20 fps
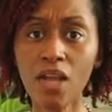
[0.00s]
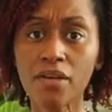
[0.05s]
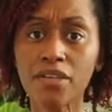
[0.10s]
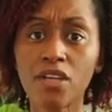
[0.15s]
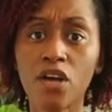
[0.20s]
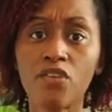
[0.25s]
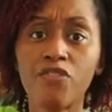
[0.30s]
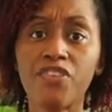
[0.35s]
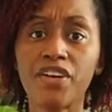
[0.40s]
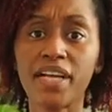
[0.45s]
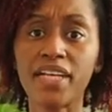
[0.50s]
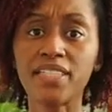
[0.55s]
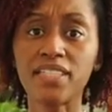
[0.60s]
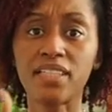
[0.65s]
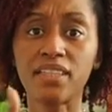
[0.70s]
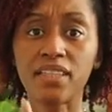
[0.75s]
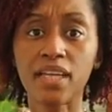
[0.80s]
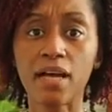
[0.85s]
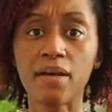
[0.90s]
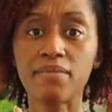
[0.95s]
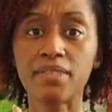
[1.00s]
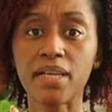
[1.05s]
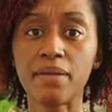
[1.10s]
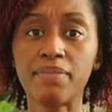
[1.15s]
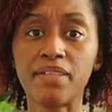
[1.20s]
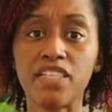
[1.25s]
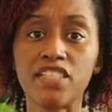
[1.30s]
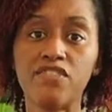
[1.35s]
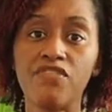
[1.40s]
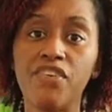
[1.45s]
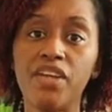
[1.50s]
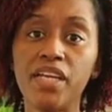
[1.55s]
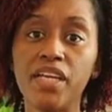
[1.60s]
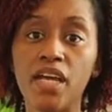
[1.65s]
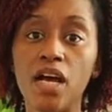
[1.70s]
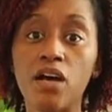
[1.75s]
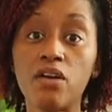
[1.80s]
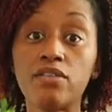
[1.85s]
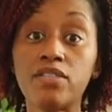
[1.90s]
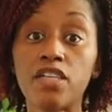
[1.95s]
Don't forget to thumbs up this
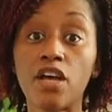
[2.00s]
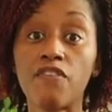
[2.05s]
video.